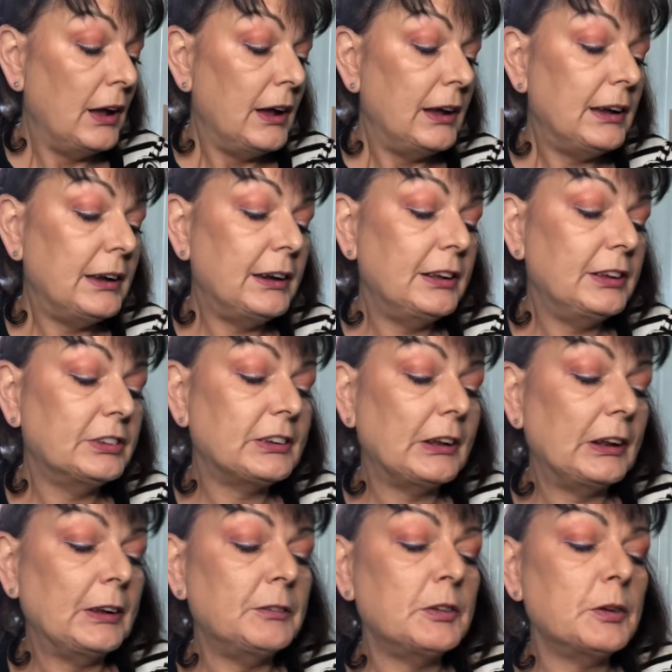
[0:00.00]
It is a
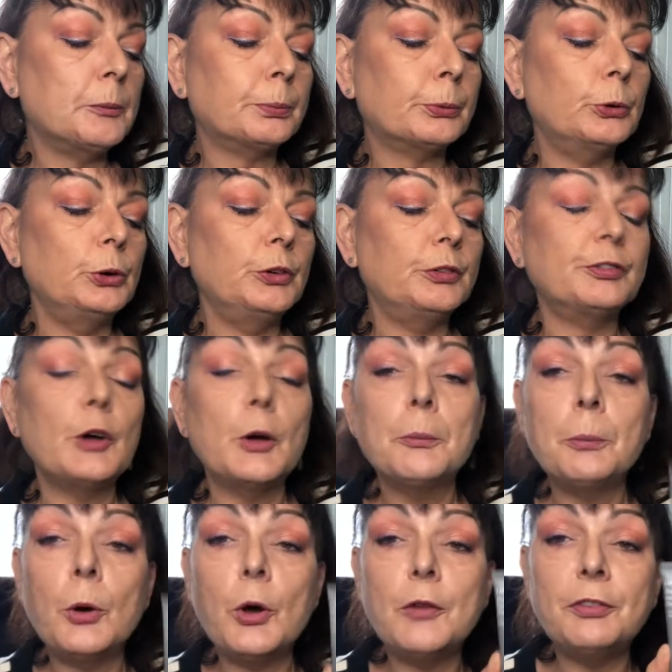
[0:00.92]
Living Proof
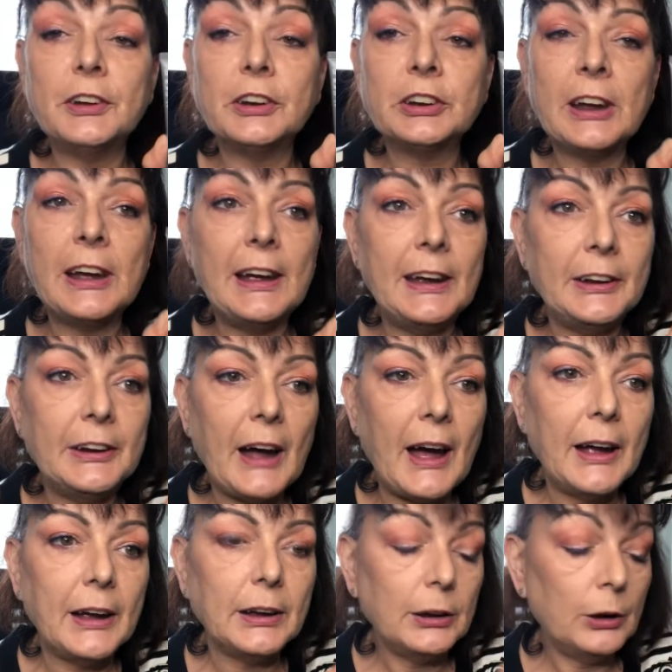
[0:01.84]
Perfect Hair
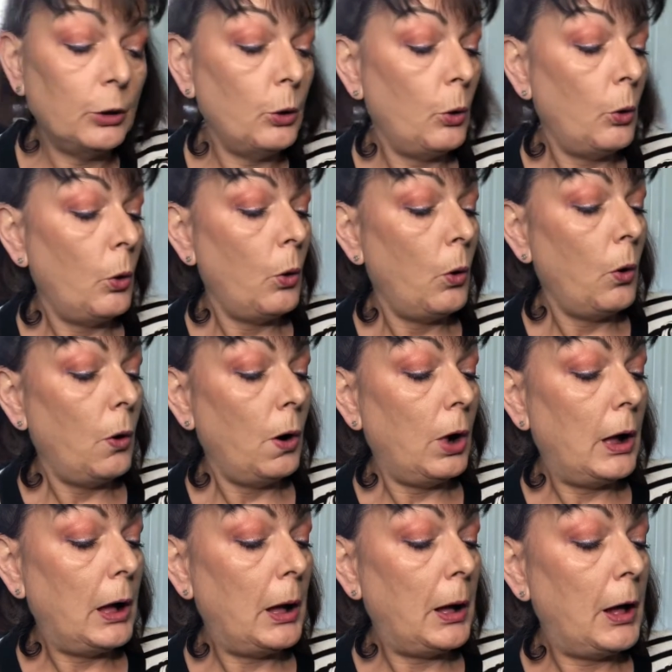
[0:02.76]
Day,
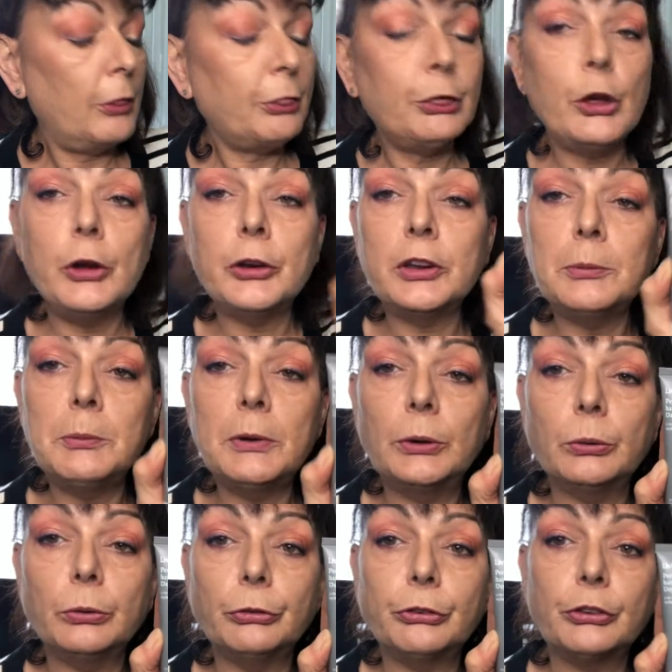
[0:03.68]
30
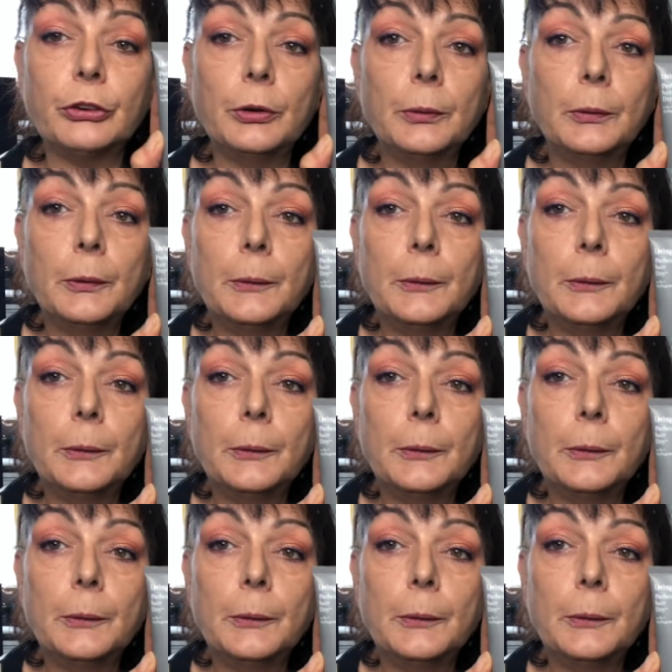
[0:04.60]
mils.